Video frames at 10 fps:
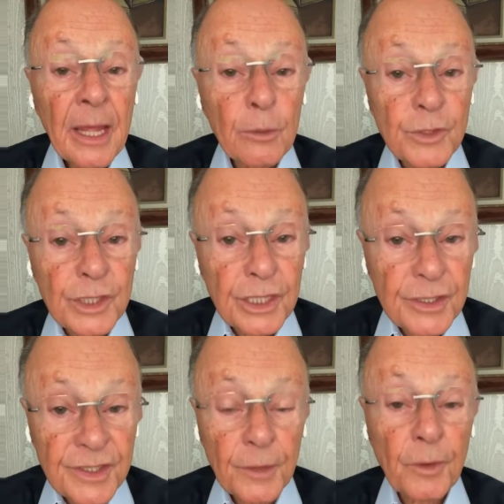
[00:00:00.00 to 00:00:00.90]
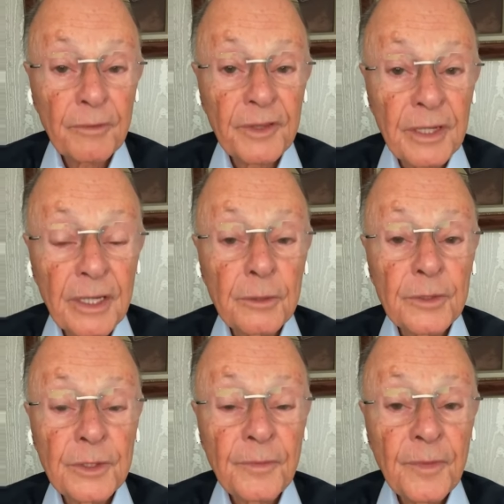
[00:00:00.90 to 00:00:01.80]
I was 19 at the
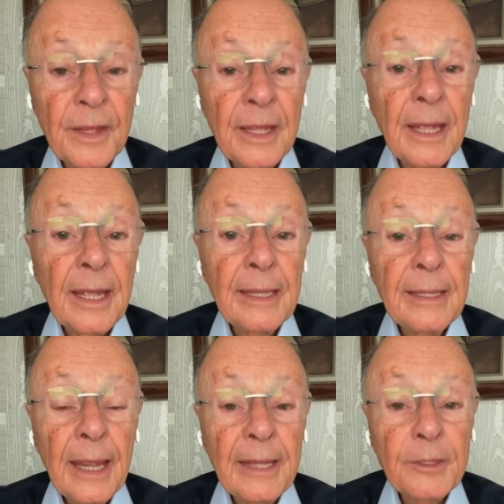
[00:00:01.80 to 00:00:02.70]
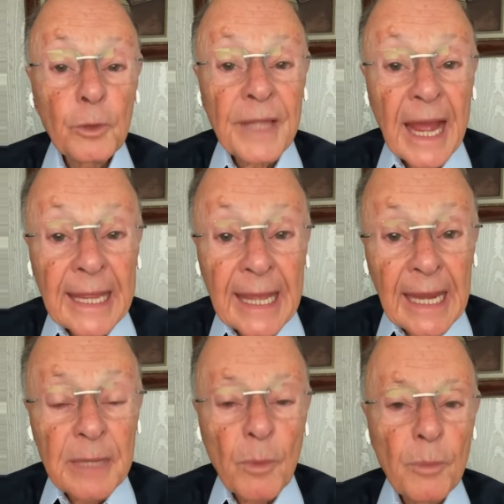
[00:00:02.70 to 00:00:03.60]
time. So
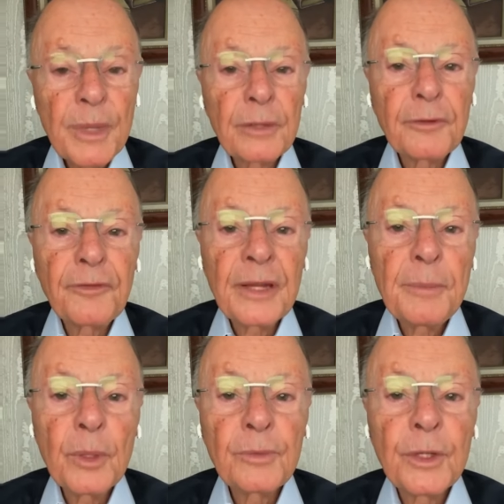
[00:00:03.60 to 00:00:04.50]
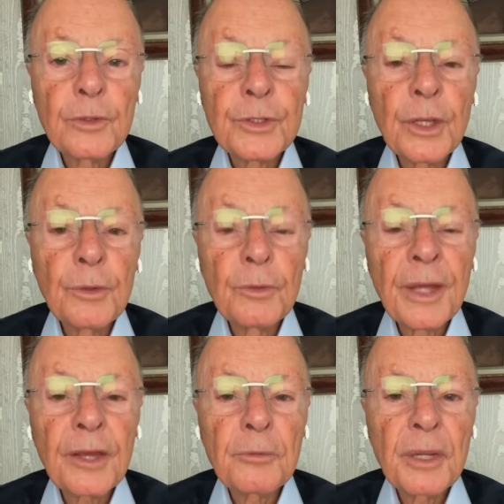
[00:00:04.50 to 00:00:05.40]
that time I said, my God, I
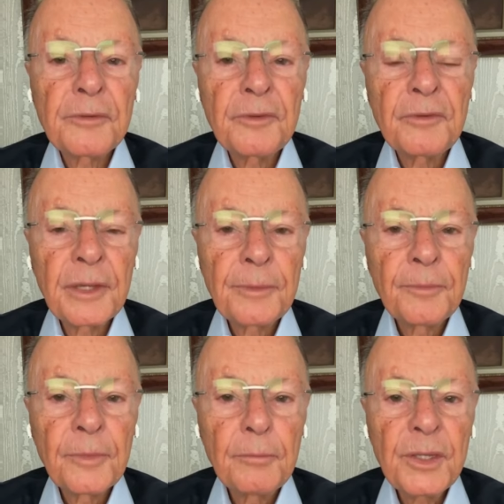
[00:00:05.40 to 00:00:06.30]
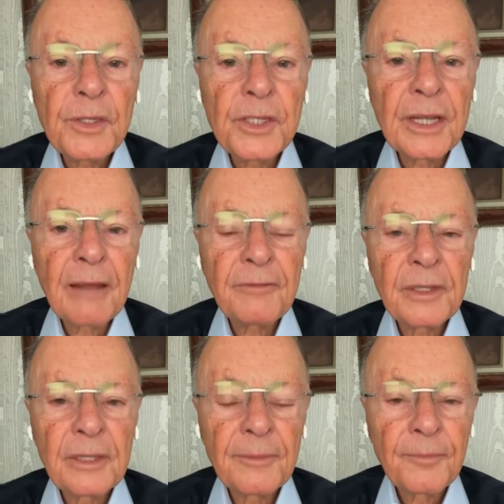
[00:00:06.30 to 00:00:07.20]
don't want to live anymore. Take my
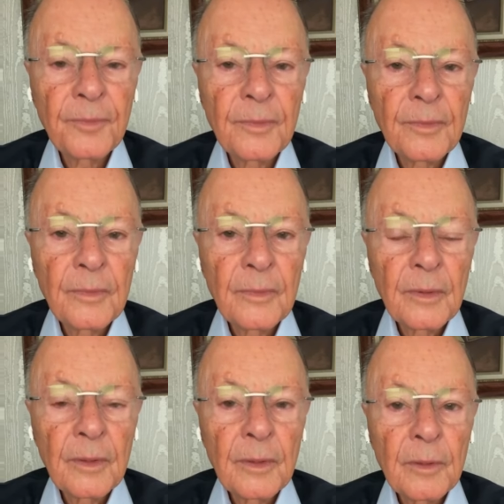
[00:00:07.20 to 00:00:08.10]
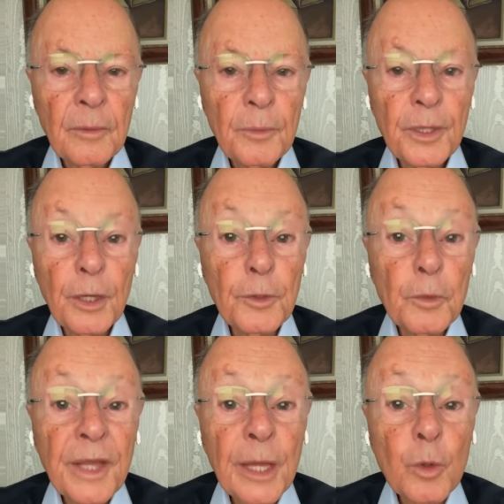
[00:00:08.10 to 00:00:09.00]
life. Because I don't
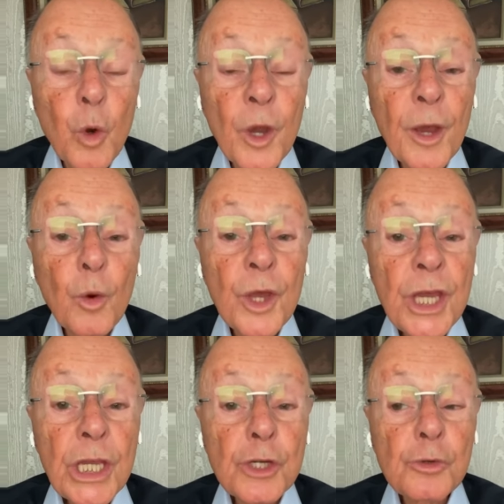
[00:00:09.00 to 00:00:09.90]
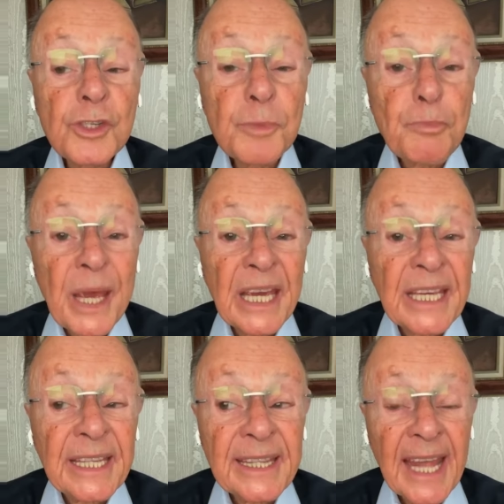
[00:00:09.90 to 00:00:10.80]
want to run the risk of
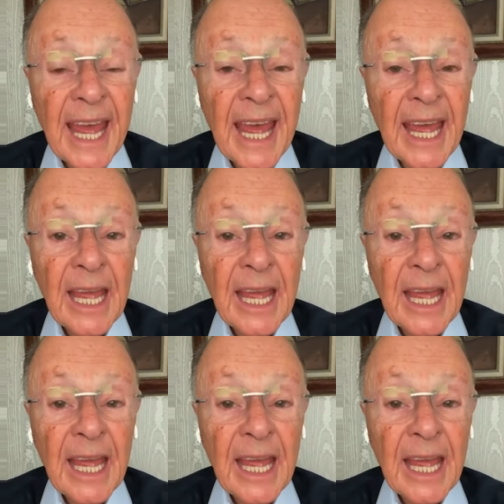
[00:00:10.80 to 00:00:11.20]
losing